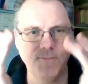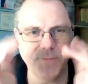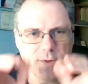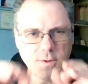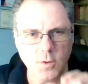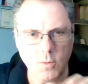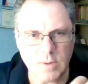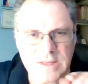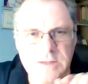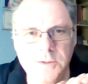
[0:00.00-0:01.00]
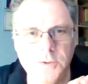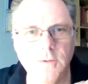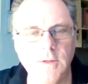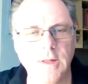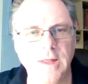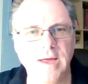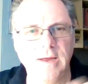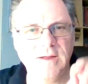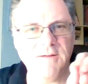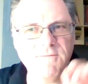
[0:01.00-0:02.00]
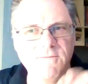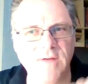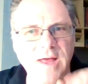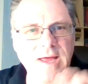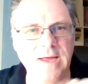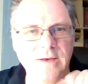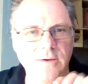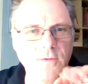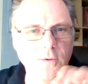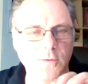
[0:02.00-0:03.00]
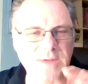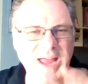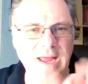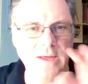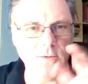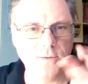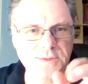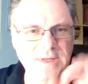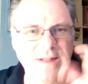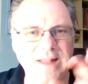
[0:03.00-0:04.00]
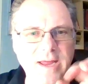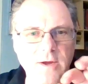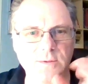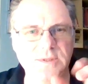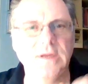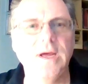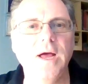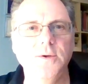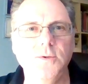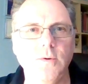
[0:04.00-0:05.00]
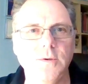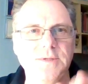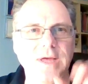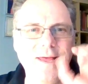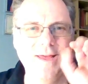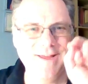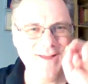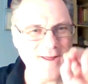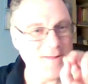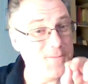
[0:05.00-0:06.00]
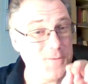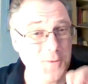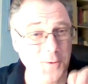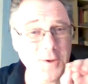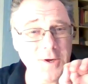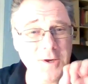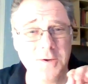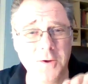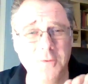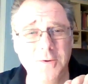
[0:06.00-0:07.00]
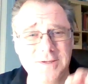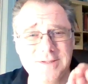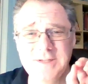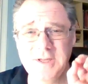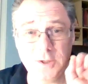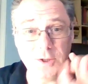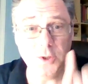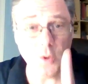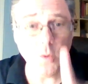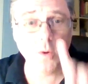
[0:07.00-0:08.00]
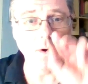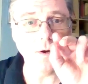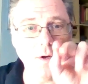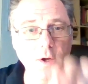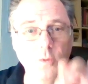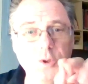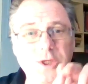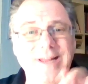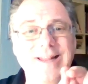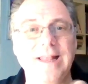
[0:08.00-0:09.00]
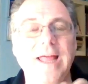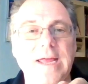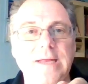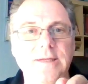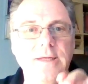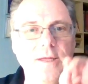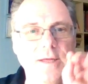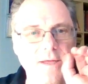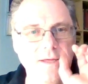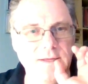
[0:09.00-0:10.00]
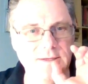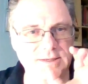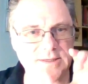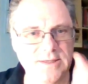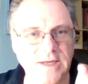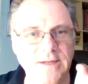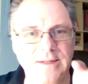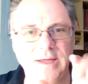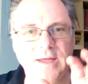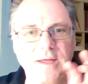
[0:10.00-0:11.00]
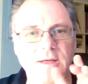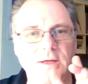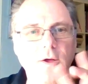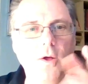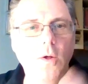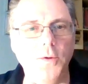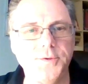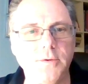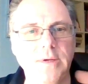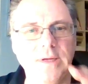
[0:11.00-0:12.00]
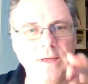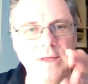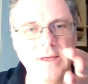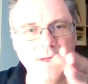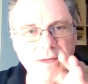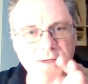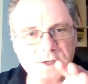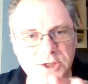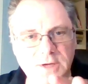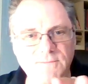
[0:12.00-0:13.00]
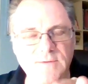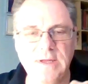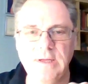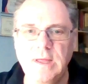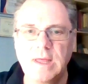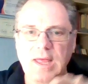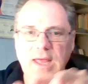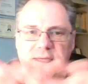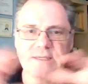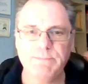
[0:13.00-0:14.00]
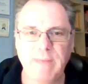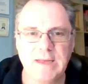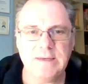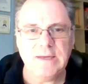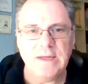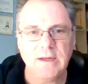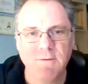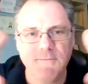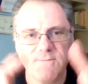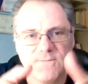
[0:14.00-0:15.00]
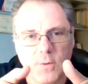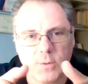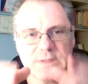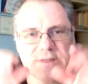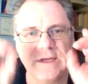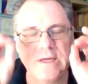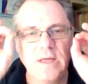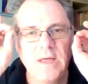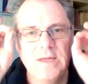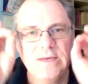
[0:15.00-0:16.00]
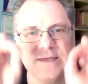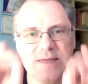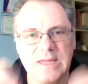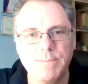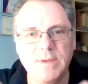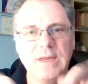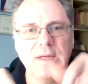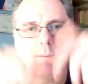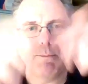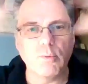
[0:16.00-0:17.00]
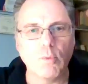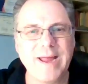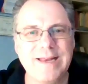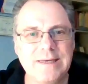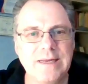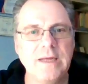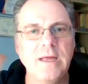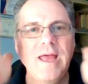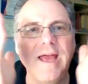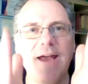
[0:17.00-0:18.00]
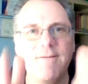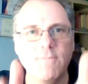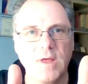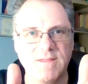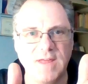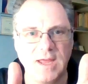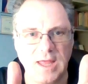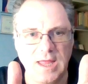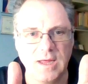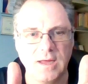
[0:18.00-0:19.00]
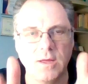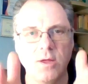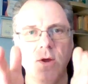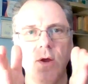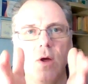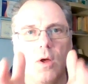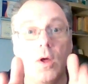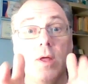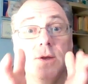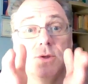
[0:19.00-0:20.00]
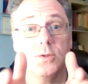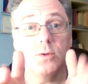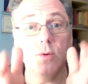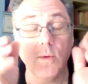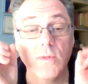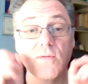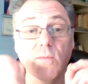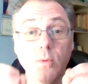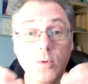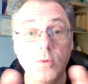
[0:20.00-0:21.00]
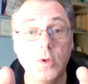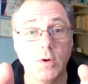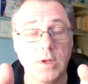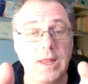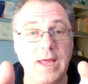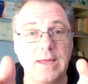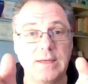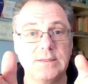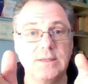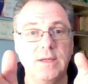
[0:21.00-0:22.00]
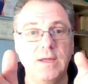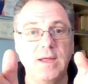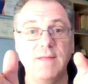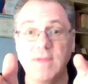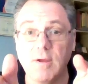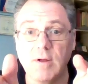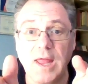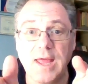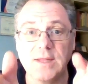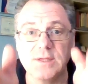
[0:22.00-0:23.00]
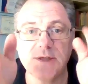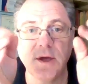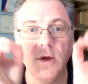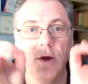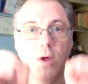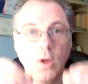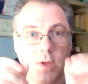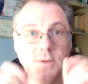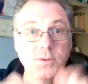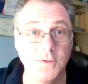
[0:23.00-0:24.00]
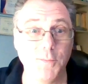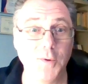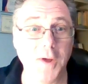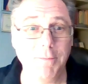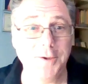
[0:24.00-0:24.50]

go into the client and find those angles and layers and contours. And you're going to notice your coaching light suddenly altering, shifting, expanding, focusing, deepening, brightening, everything in onto, through your client and their lens, onto the problem.